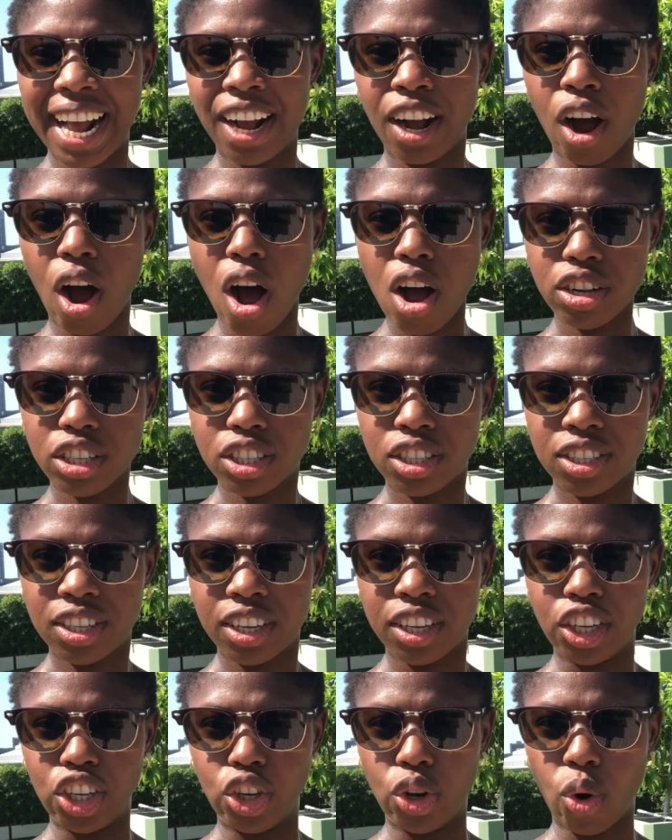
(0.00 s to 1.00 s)

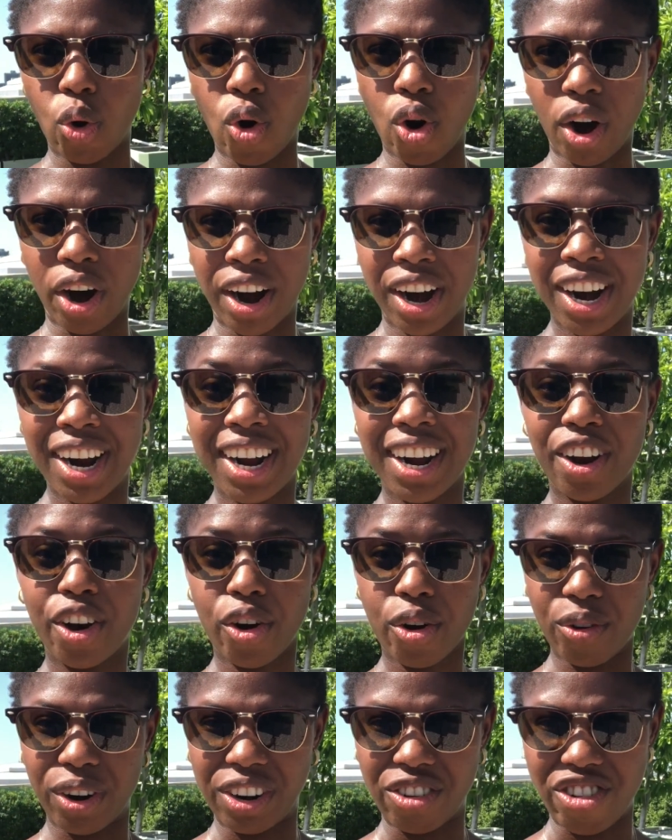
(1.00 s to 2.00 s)
caused your
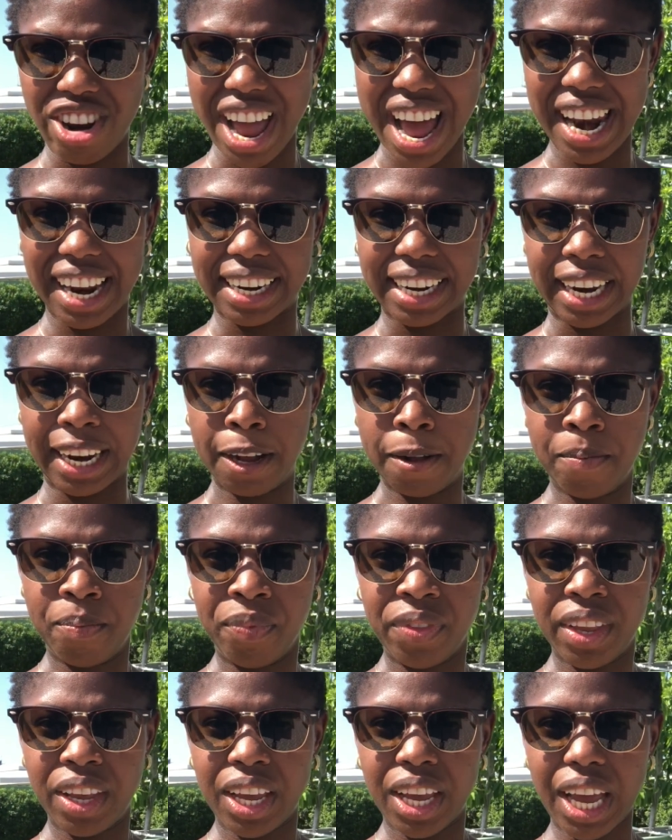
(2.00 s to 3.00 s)
current reality.
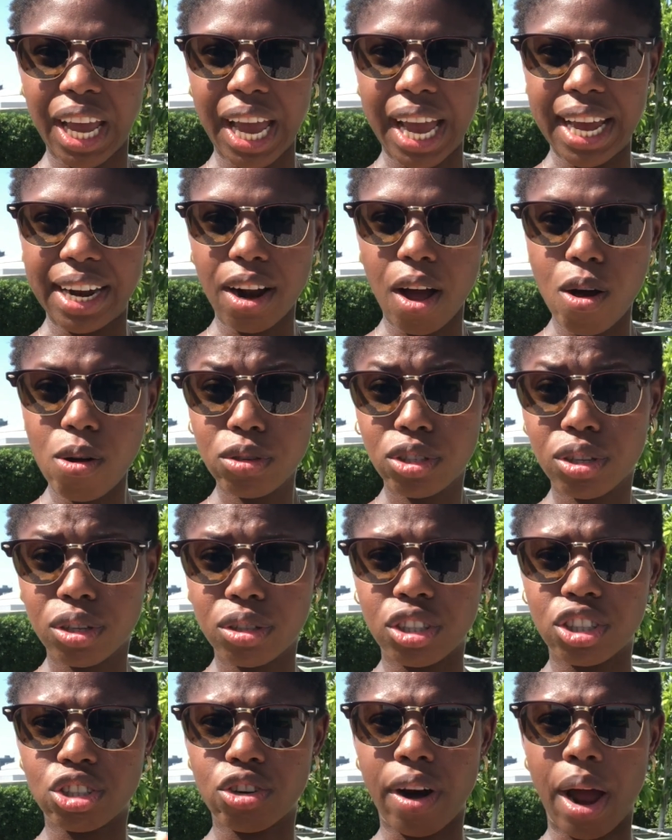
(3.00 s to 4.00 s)
And
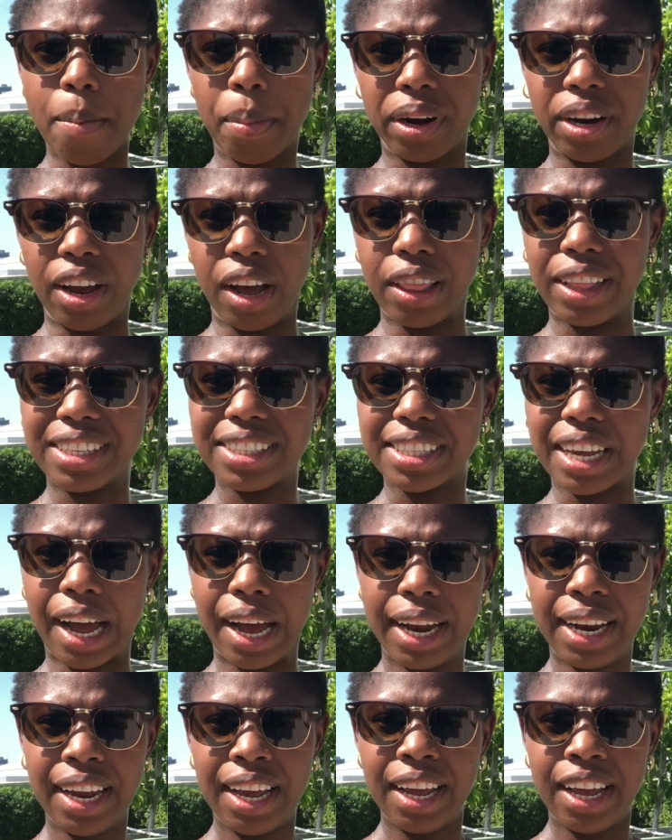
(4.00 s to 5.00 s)
also describe on the other
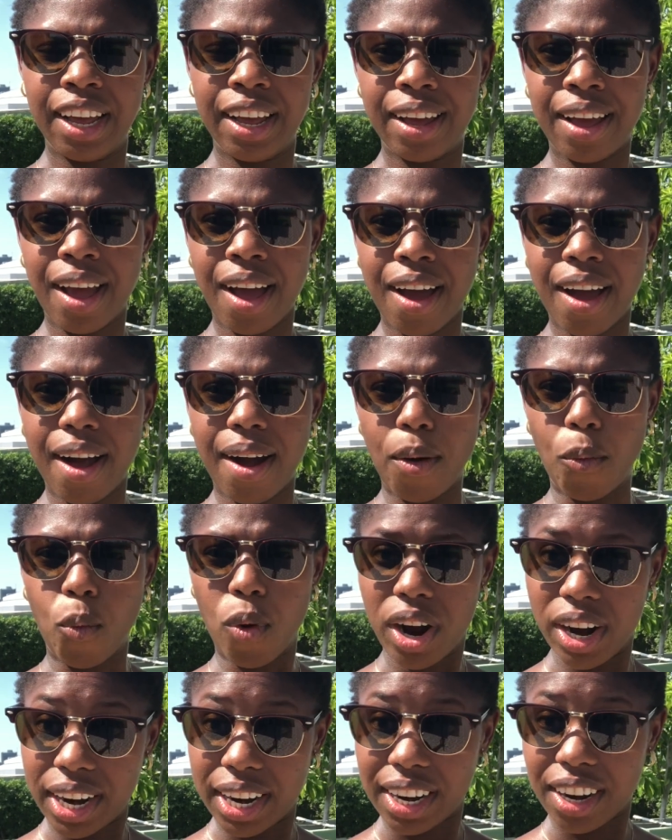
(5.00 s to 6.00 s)
side,
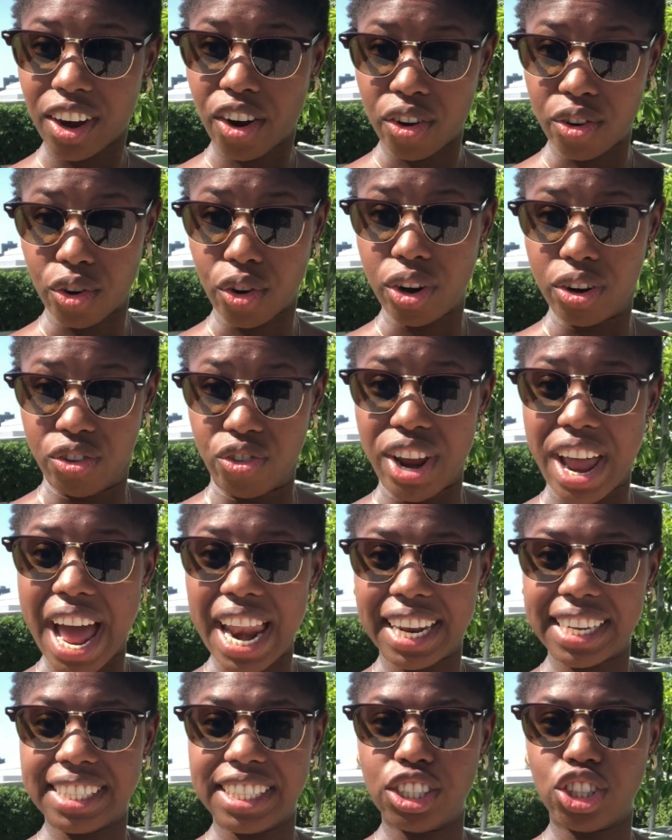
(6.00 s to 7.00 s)
what
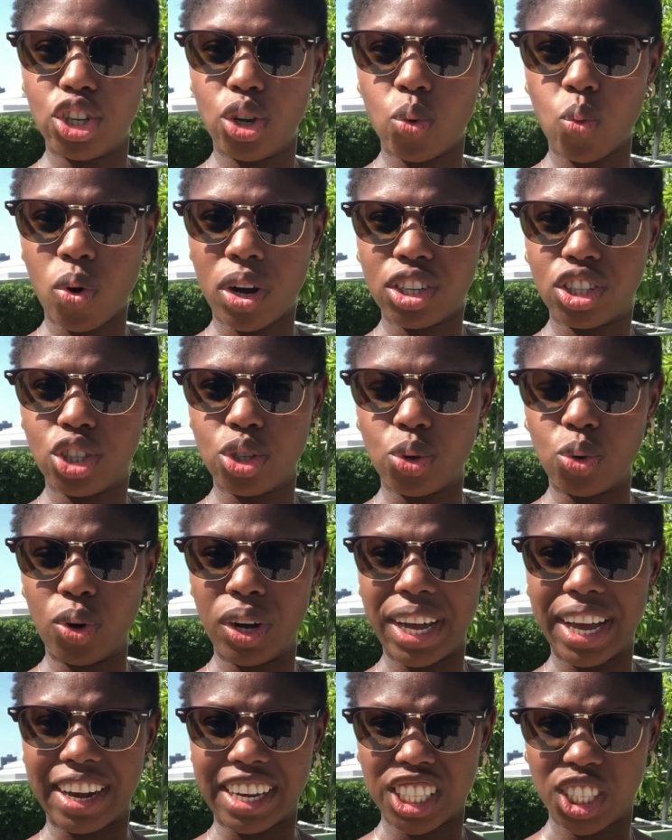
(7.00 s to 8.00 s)
reality do you want to
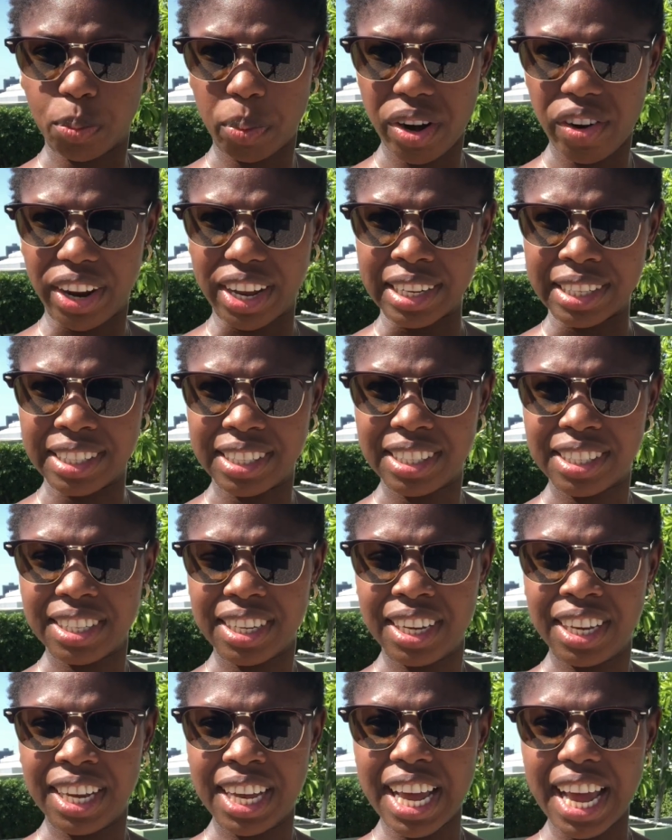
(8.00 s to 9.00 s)

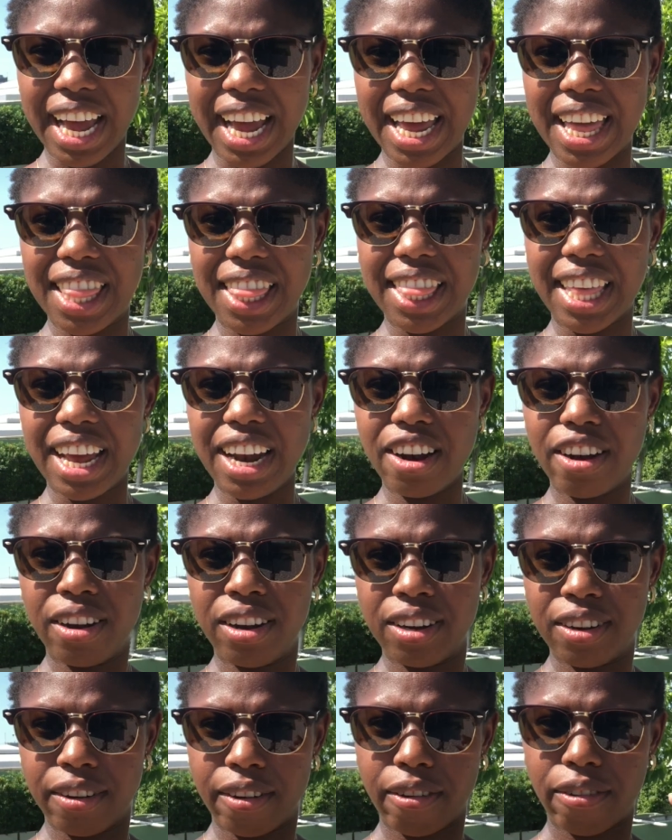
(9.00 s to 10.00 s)
experience? And then
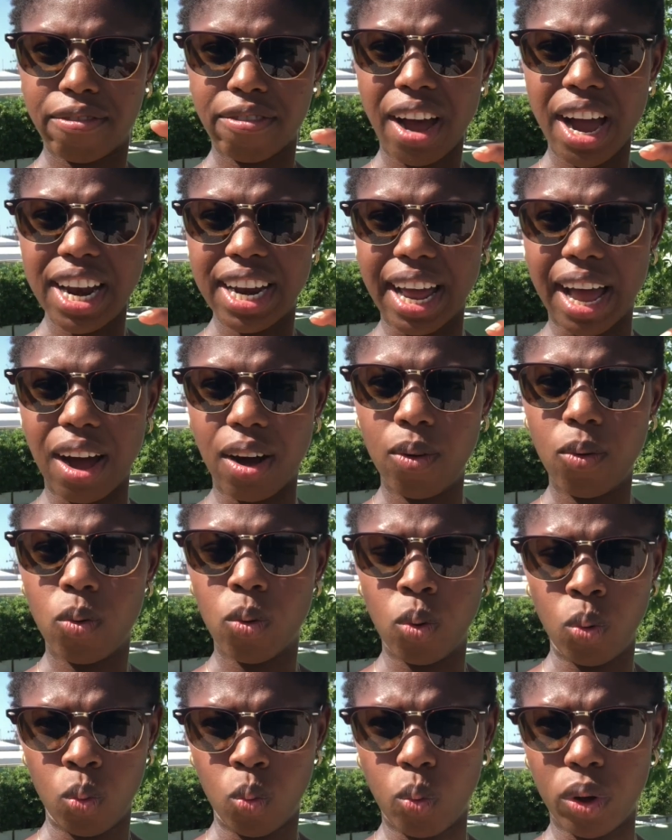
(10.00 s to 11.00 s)
find out
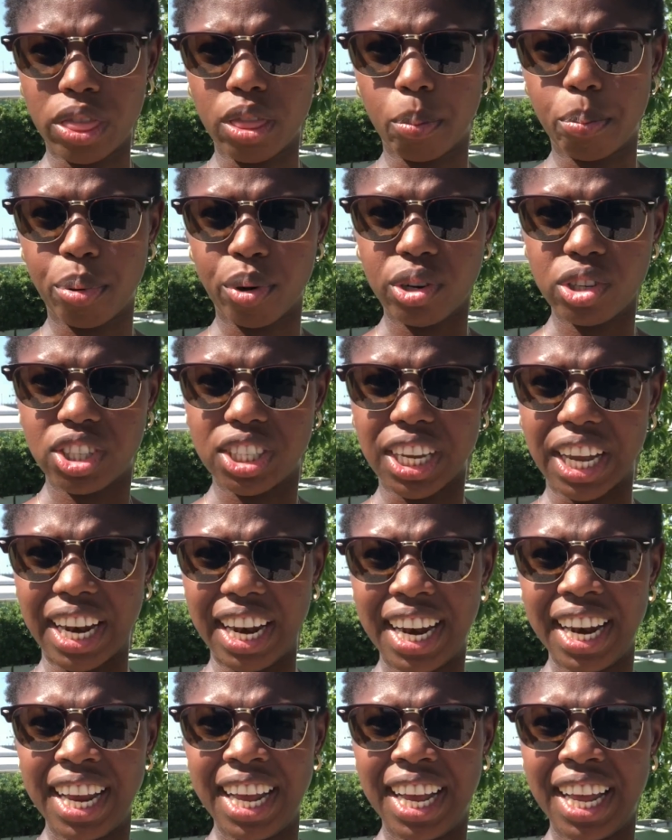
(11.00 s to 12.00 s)
what the
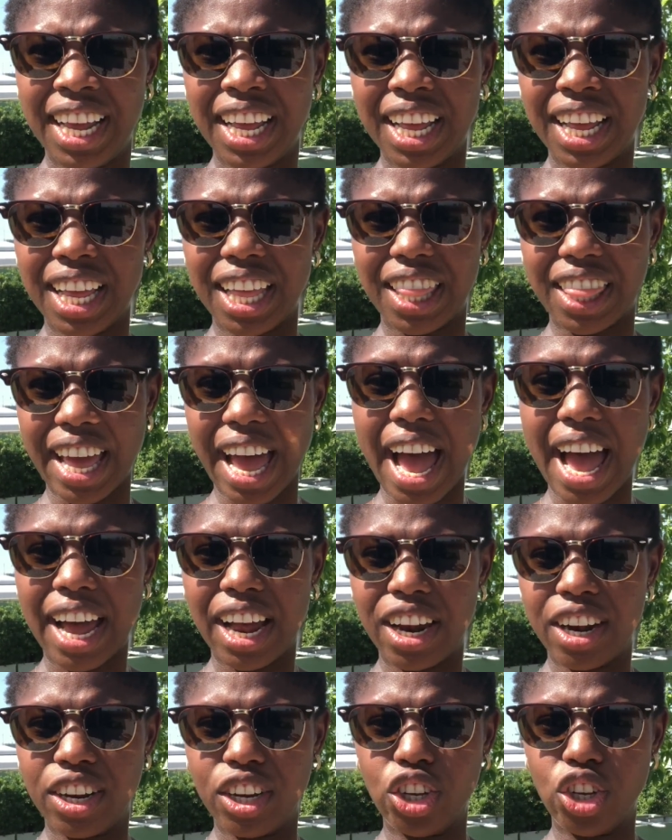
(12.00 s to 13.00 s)
person
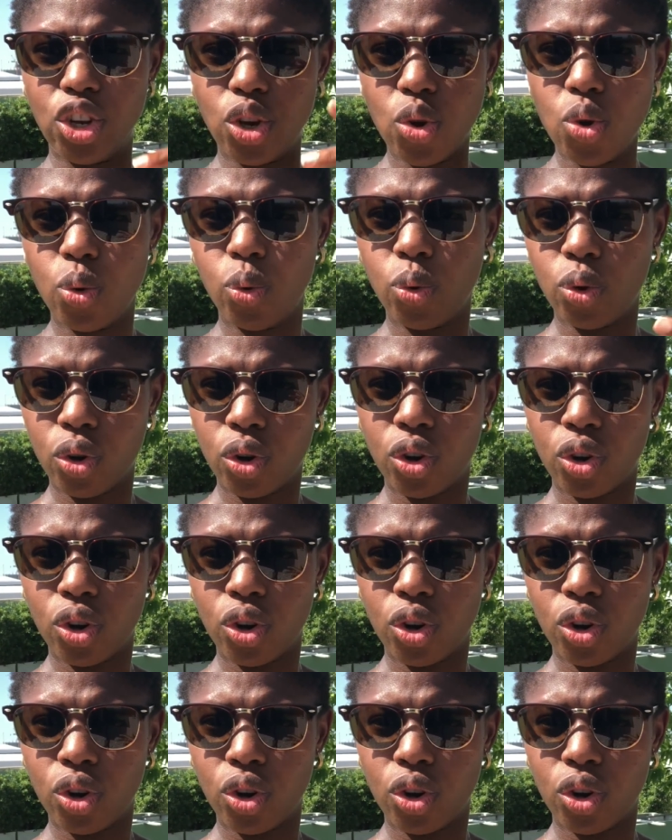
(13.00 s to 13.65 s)
that you